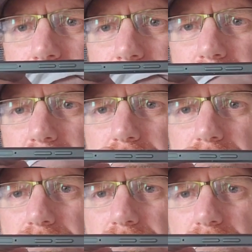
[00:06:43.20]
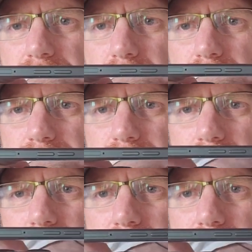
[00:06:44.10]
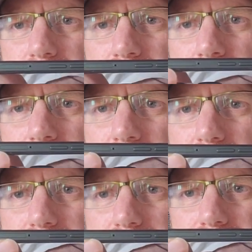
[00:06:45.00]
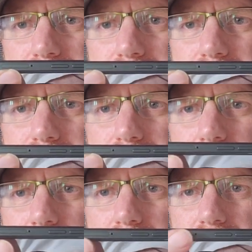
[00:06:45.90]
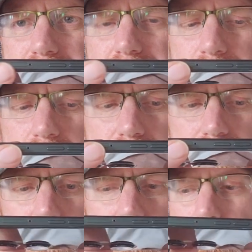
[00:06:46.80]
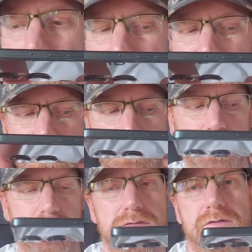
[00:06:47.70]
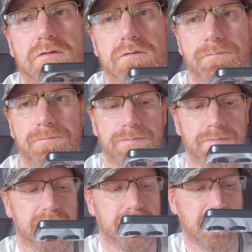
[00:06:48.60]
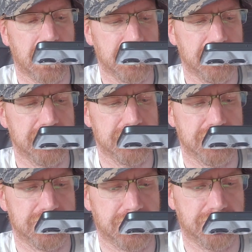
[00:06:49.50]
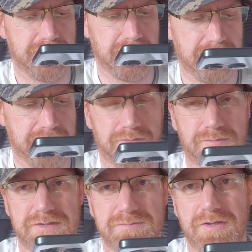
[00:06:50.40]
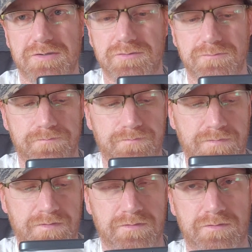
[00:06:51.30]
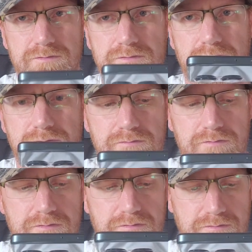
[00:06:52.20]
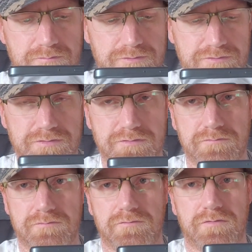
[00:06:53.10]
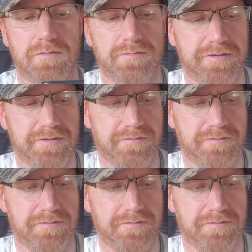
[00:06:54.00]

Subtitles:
power and volume rocker, and SIM card slot. But this SIM card slot, that is something a little bit special. So I'm just grabbing